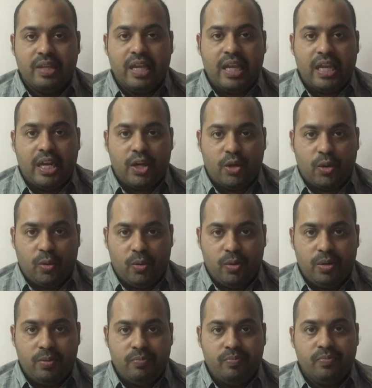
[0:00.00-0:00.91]
He
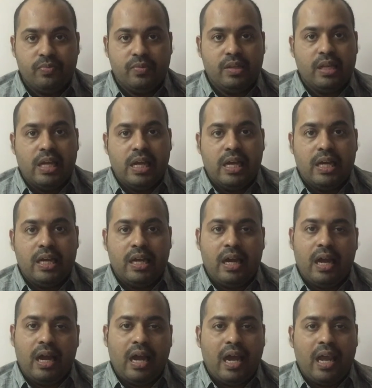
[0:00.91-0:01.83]
told,
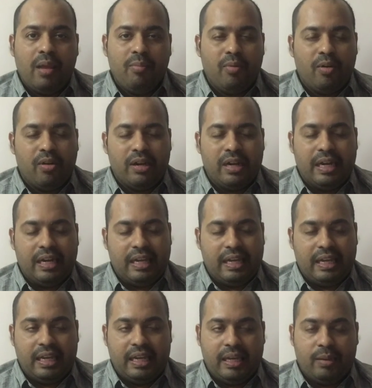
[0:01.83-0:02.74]
I am not
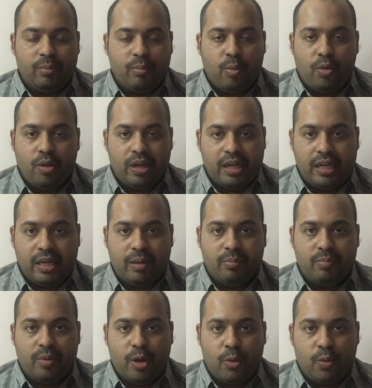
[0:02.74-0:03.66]
getting more
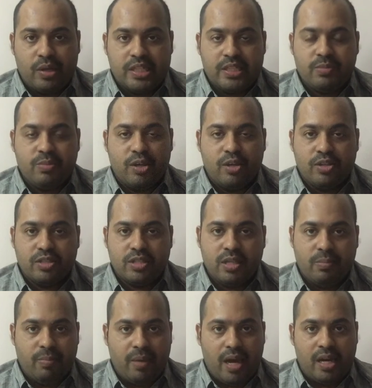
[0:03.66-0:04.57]
income nowadays because
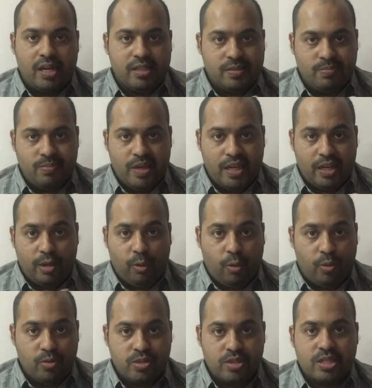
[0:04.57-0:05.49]
the mall is being
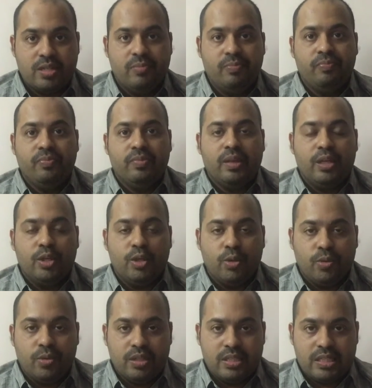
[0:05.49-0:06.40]
closed
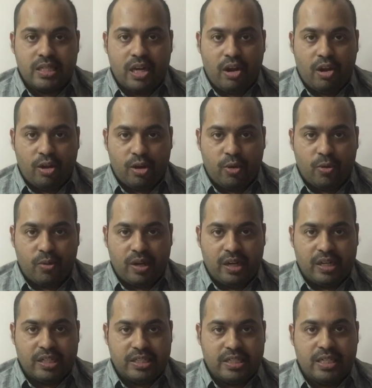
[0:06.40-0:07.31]
due to this lockdown
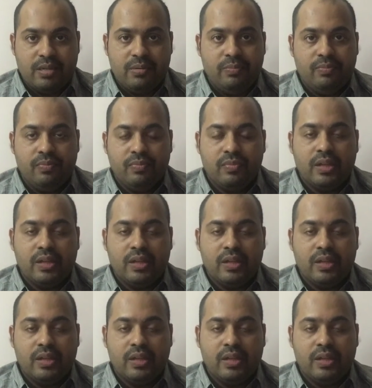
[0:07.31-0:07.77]
condition.